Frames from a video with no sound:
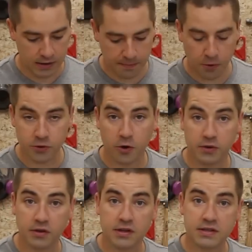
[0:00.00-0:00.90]
They both go
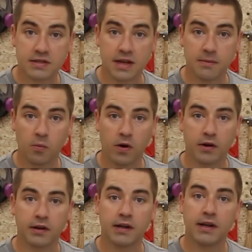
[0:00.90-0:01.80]
into this same one.